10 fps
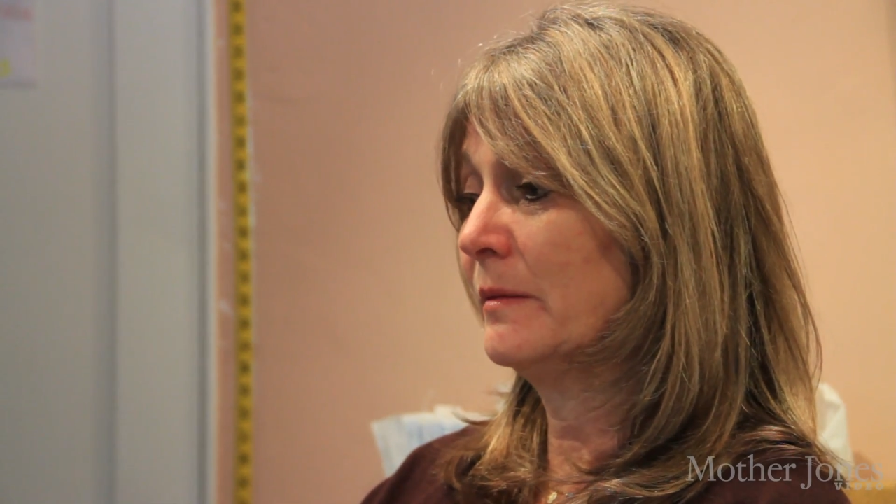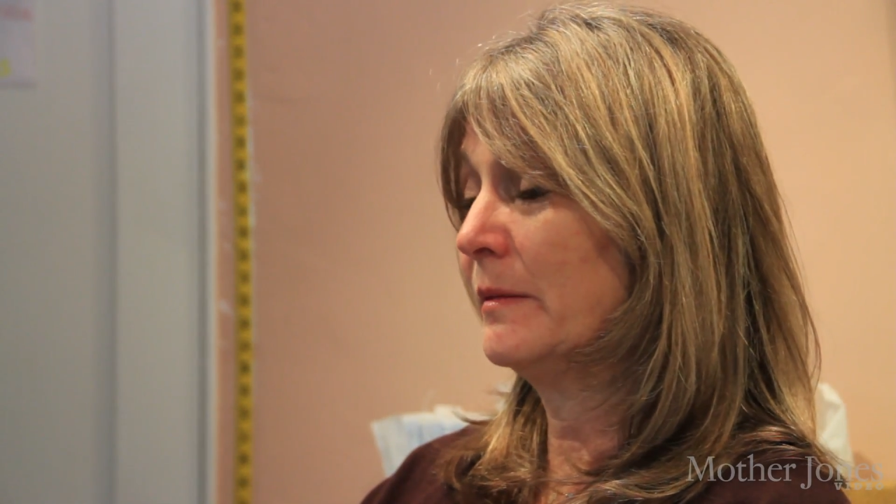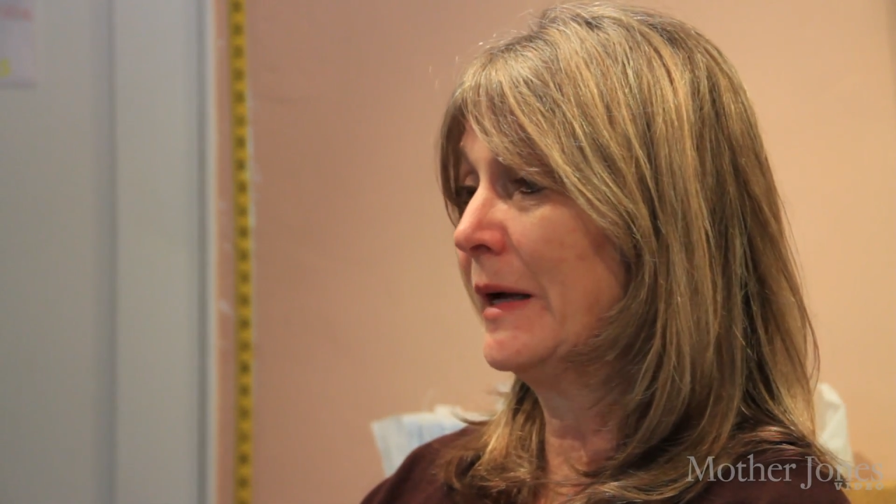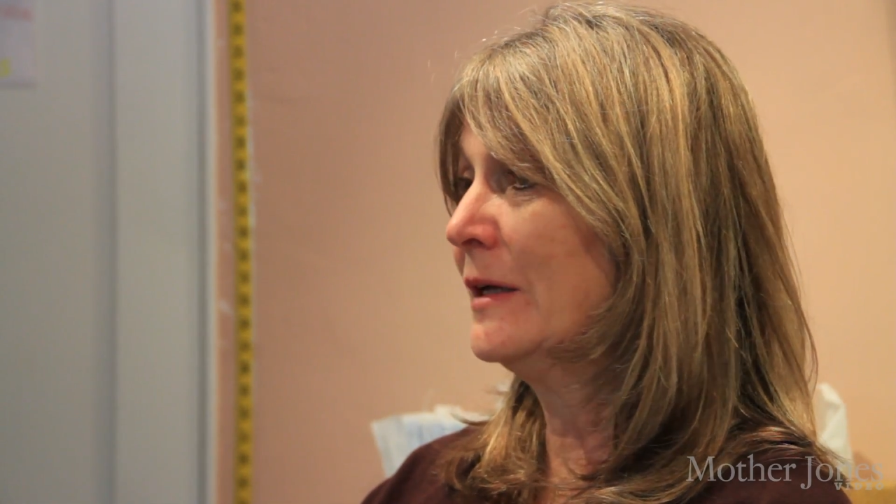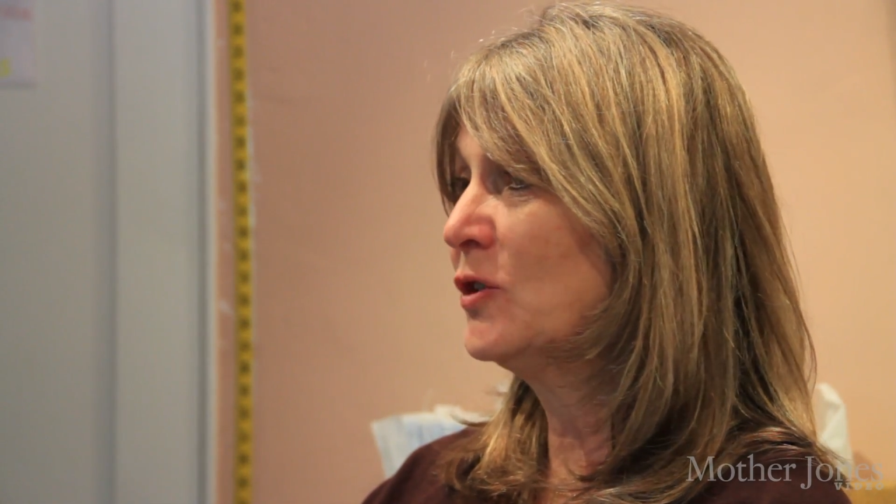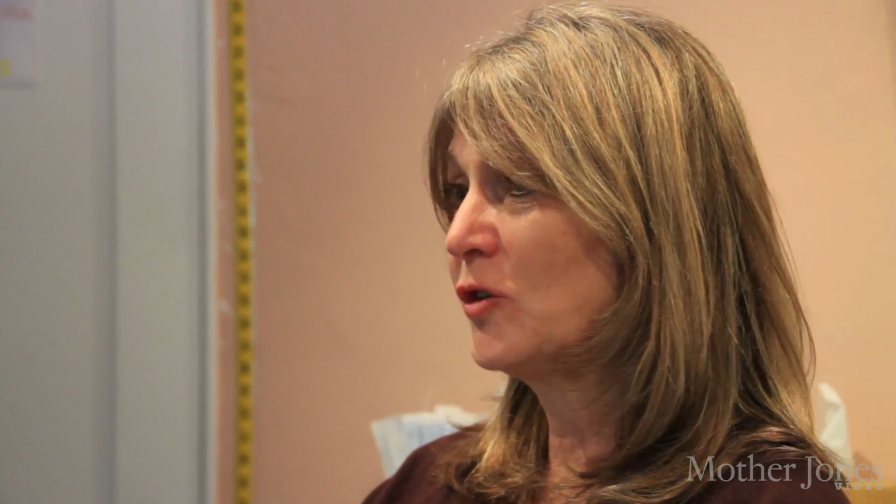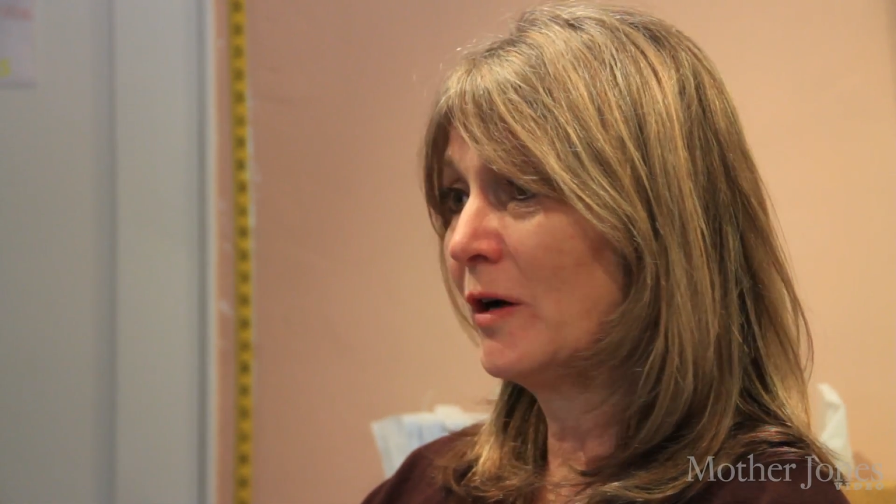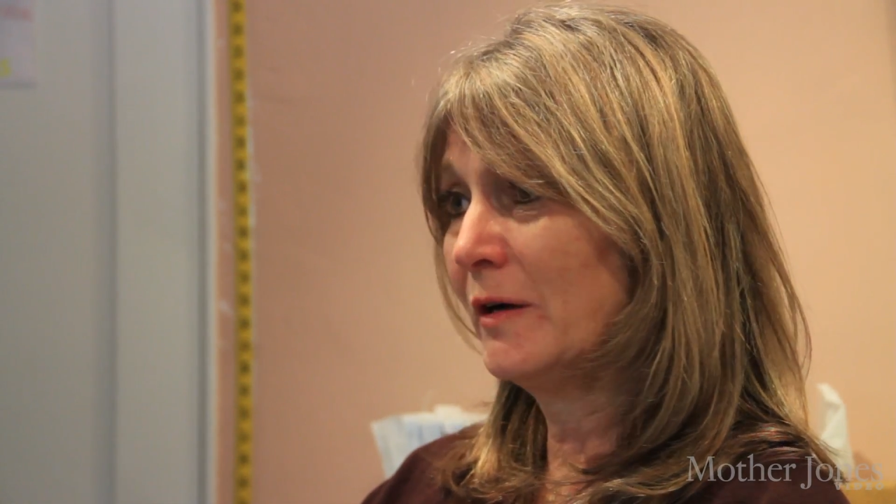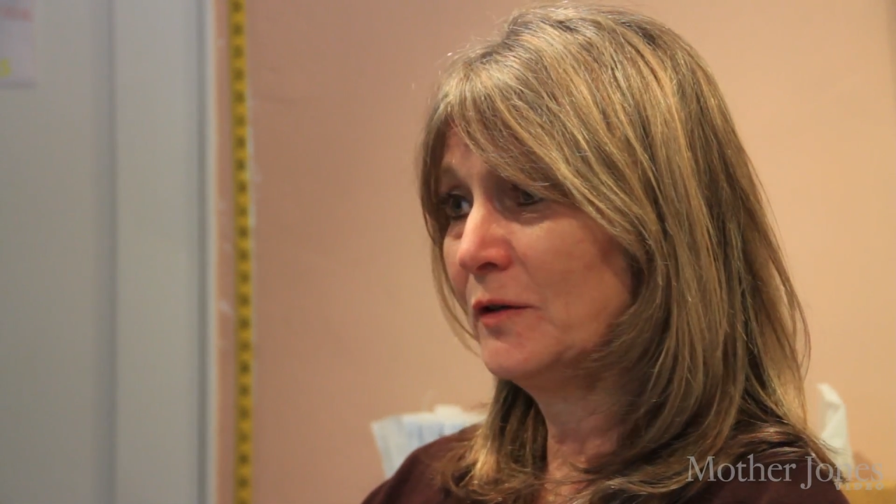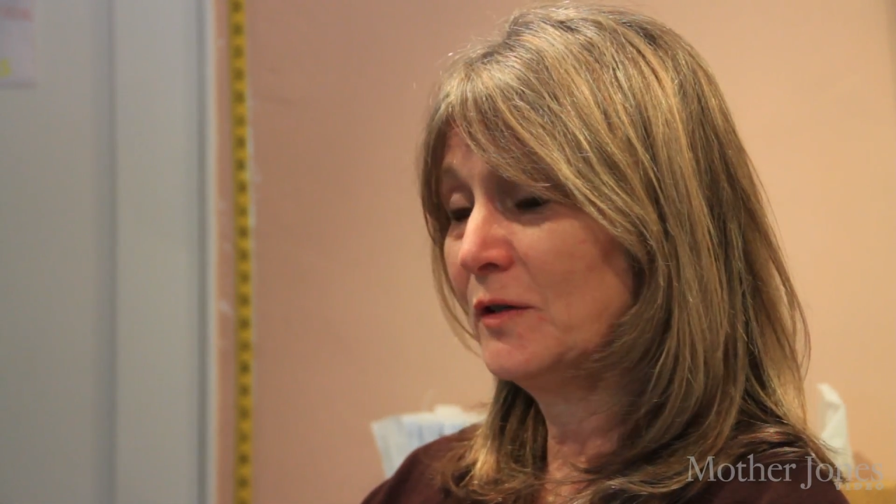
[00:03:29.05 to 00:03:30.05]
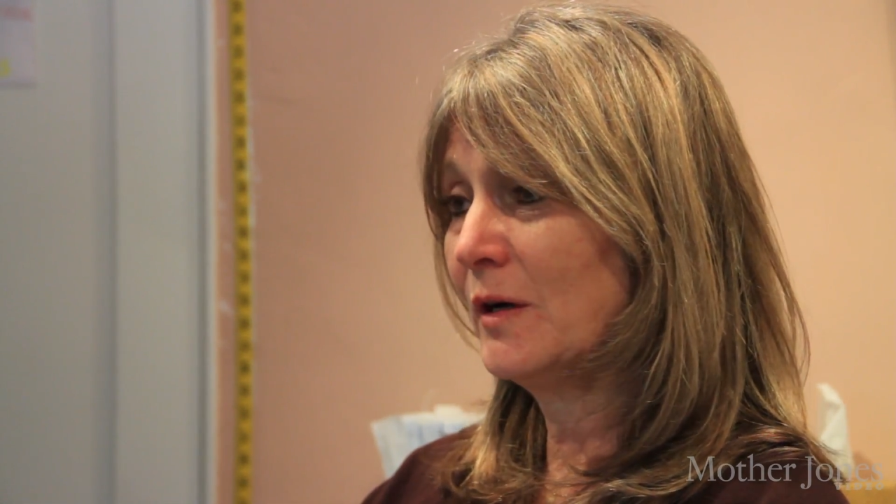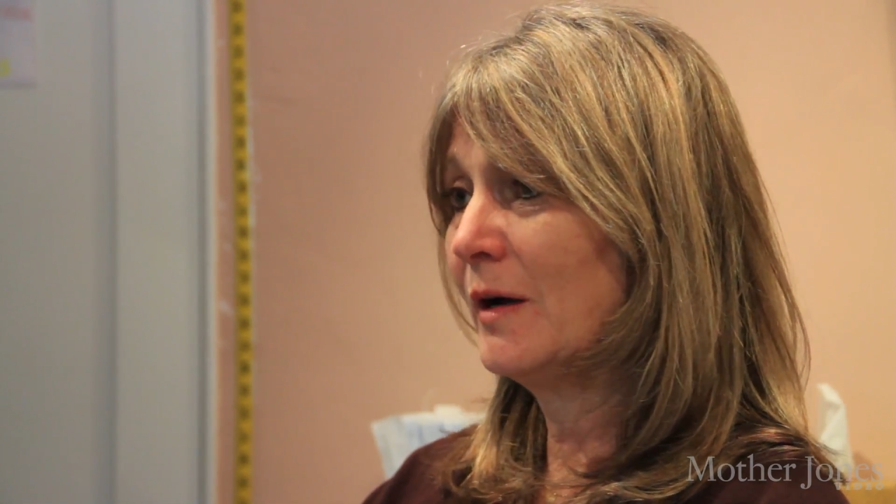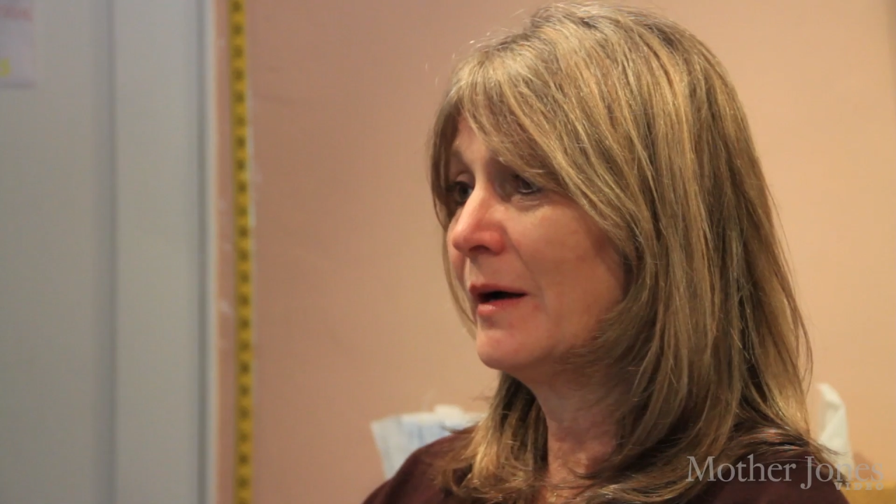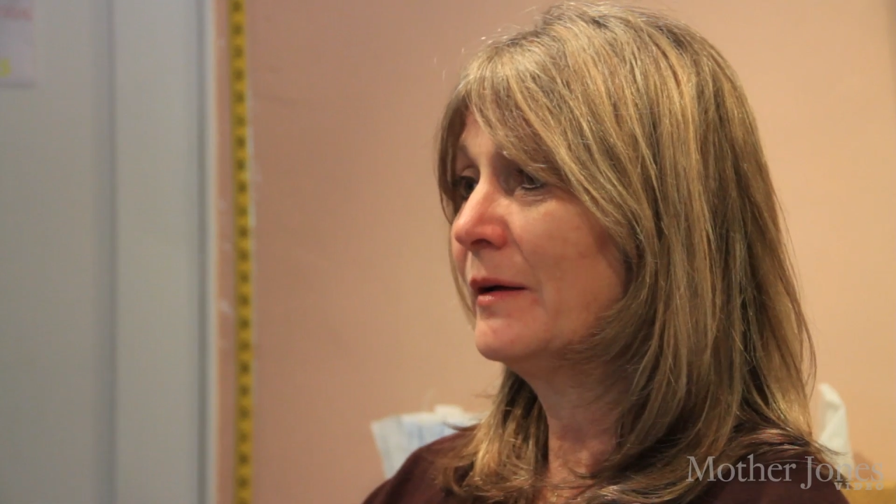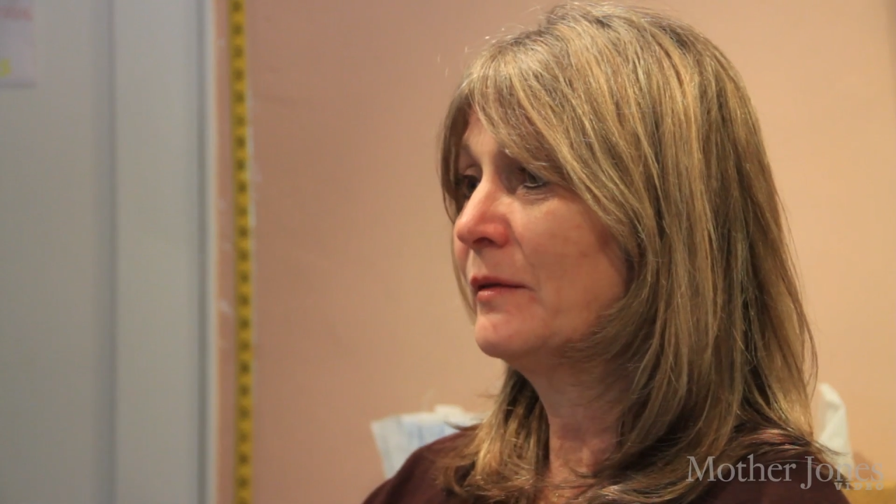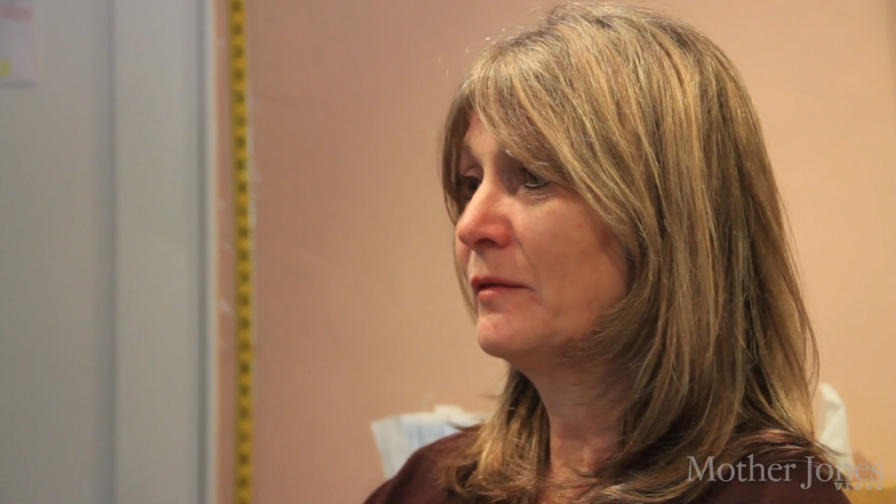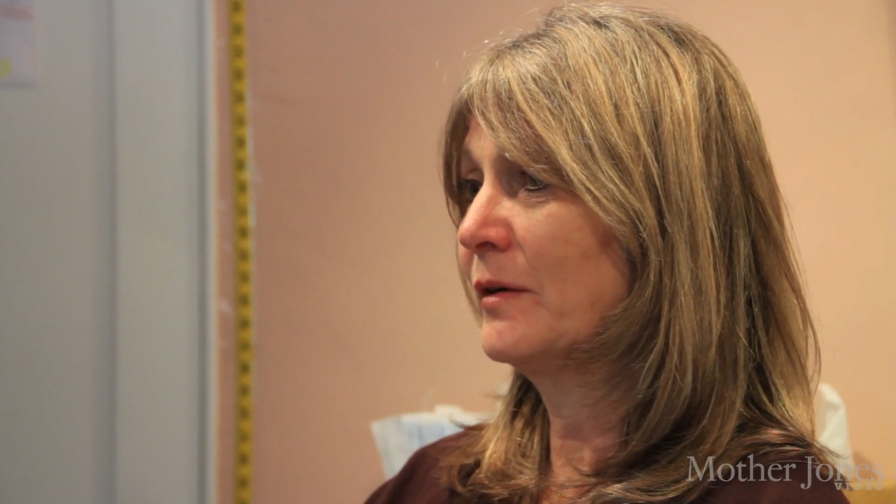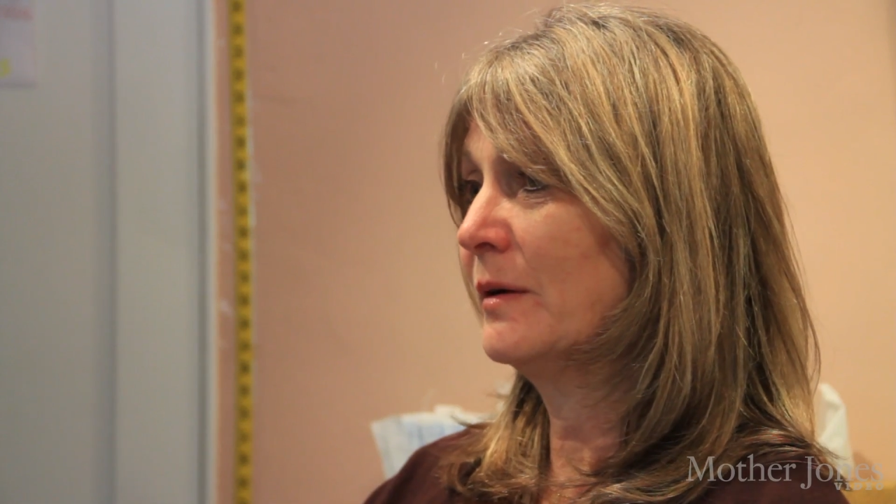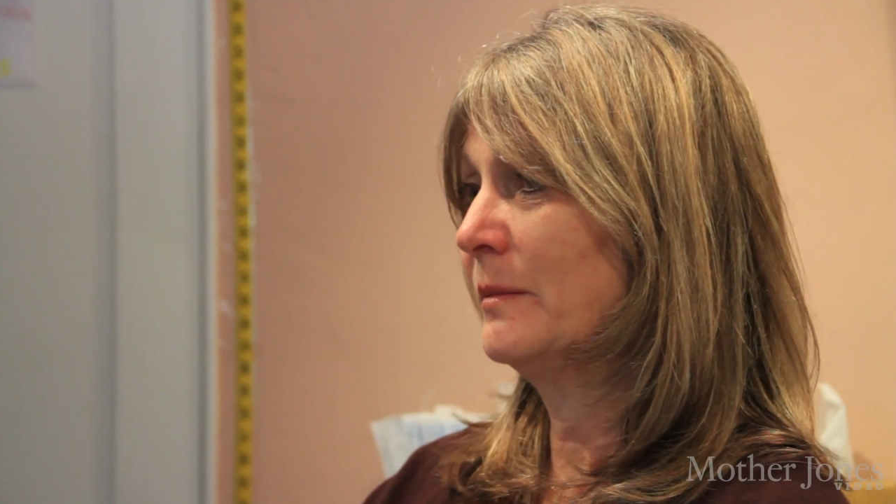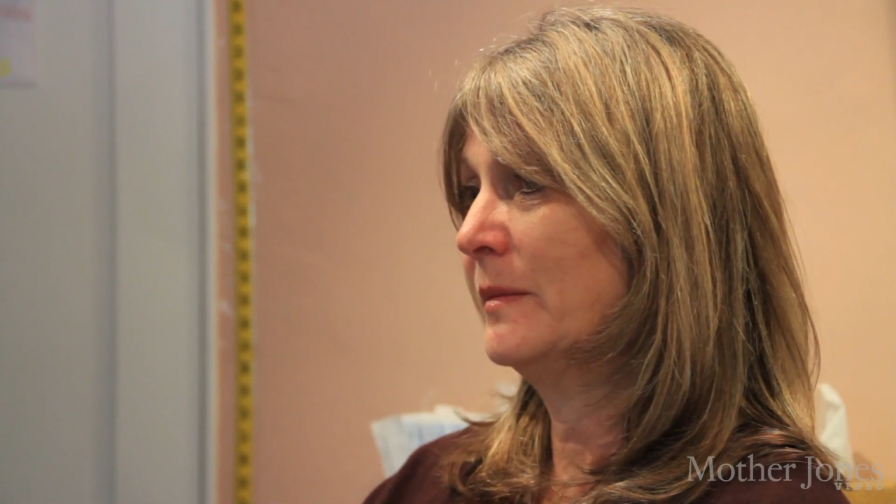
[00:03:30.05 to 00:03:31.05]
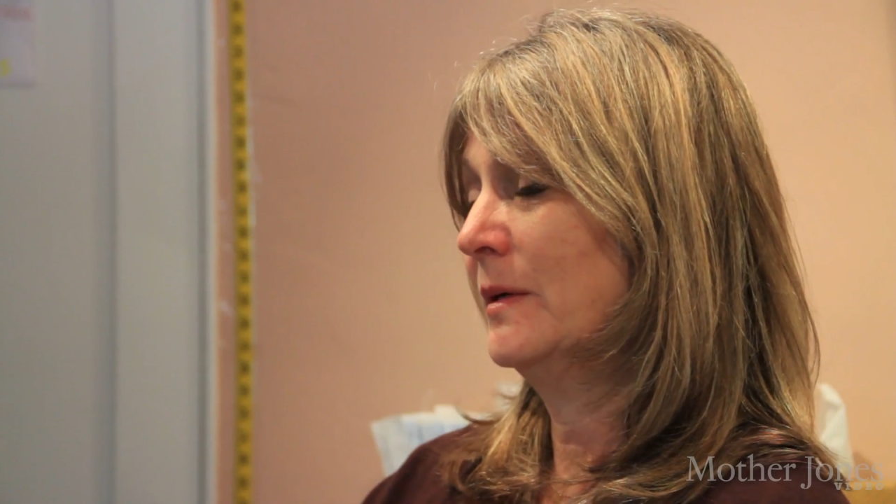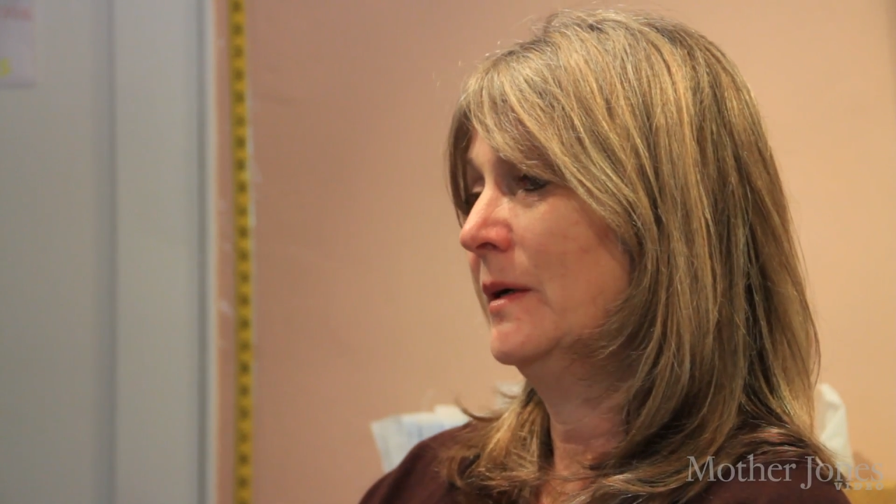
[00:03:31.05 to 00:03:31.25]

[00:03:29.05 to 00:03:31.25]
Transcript: any child to die from